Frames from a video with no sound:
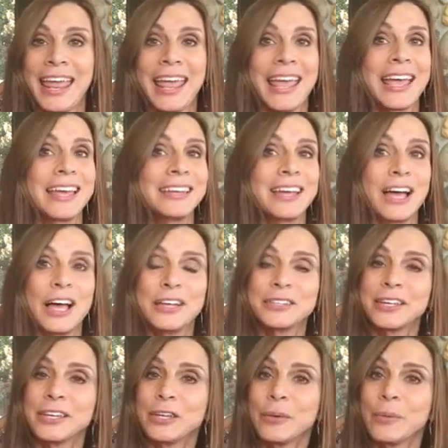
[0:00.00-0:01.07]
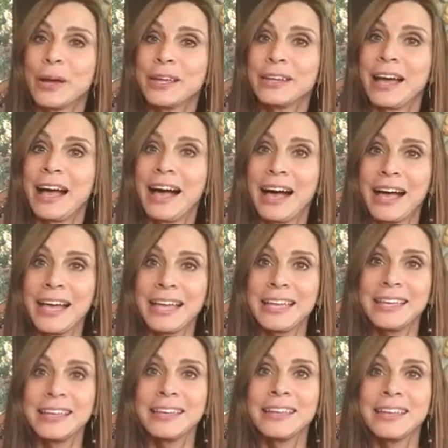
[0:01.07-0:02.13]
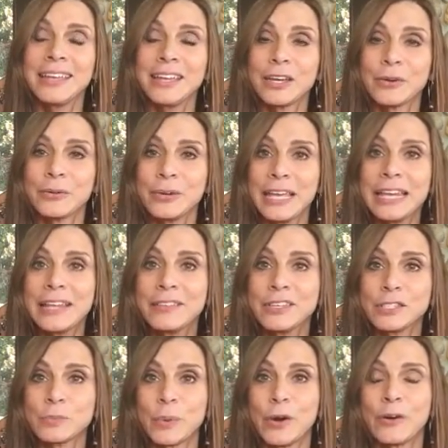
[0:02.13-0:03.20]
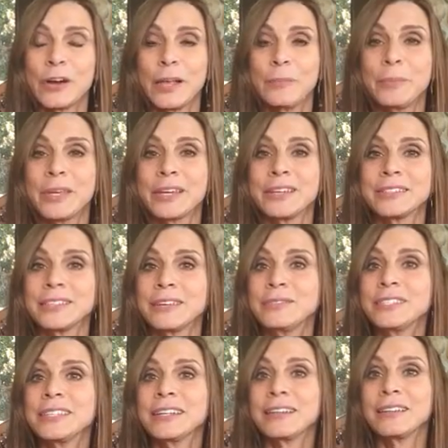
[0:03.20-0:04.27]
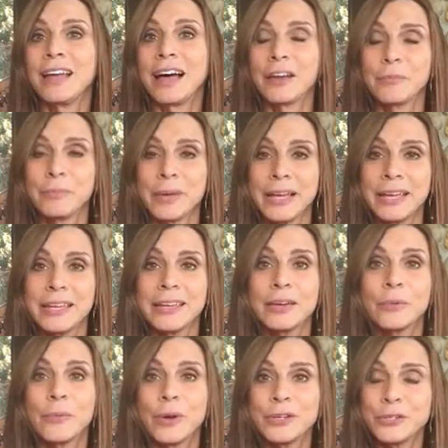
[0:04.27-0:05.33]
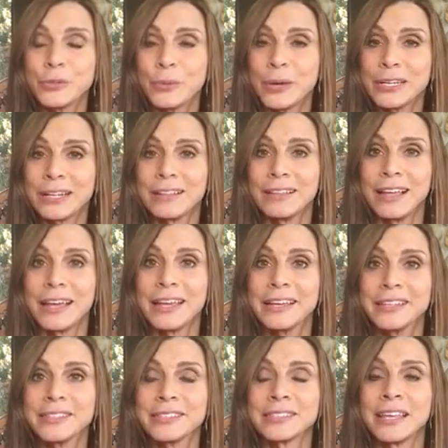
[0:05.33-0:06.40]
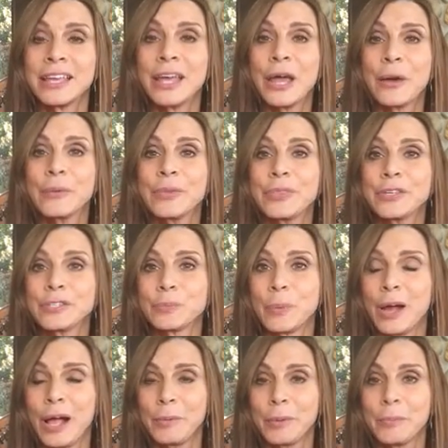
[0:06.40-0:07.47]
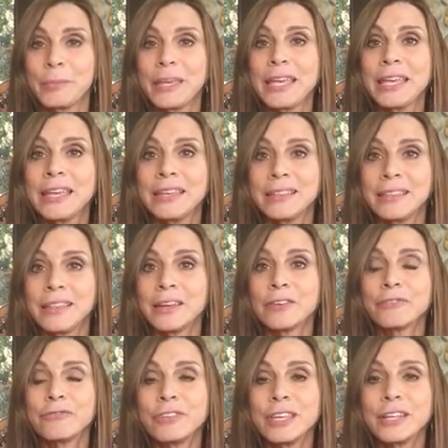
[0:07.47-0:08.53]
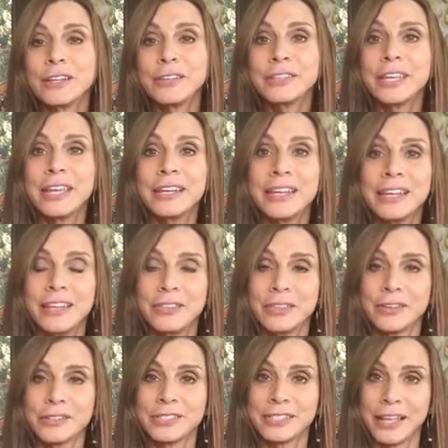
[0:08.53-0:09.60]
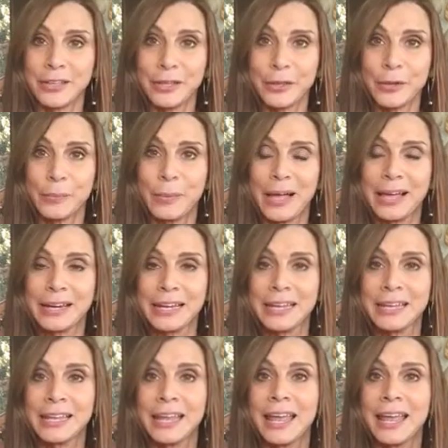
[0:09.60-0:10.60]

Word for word: And I'll tell you what, I created this program because I've seen a lot of my one to one clients with this problem in their field and in their cellular body.